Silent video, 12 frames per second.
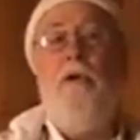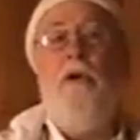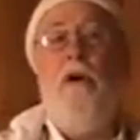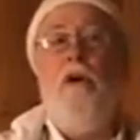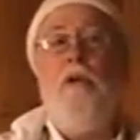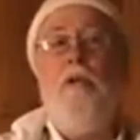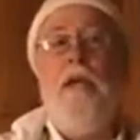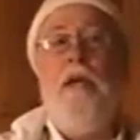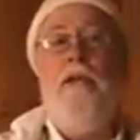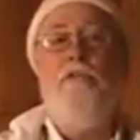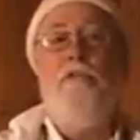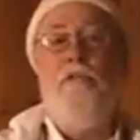we are
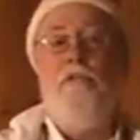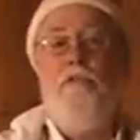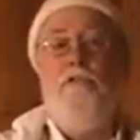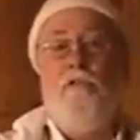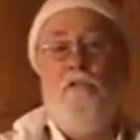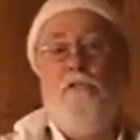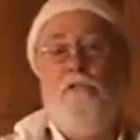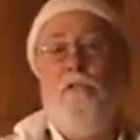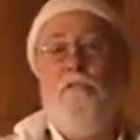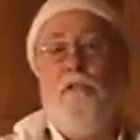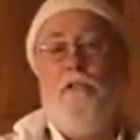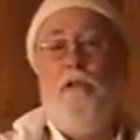engaged in devotional
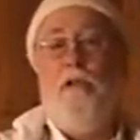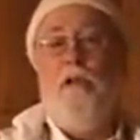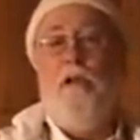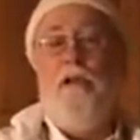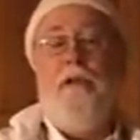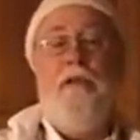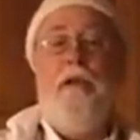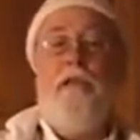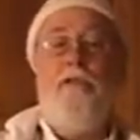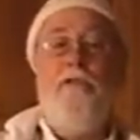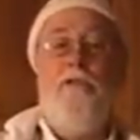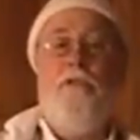service and
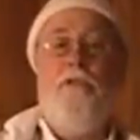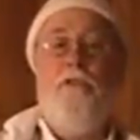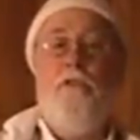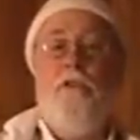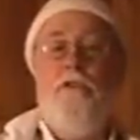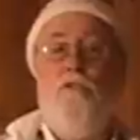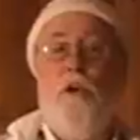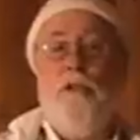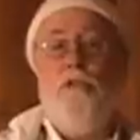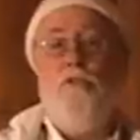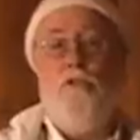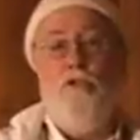not just
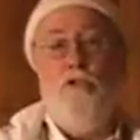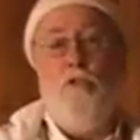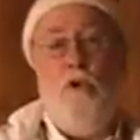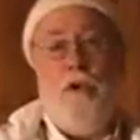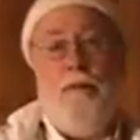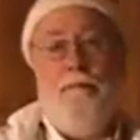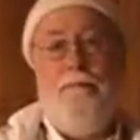trying to enjoy.